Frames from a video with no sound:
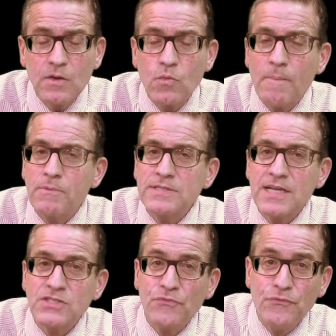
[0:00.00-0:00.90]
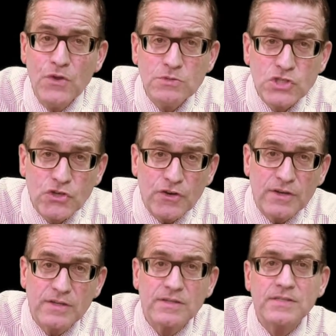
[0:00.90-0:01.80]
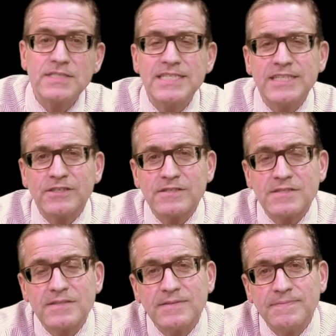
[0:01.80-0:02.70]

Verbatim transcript: represents future tears.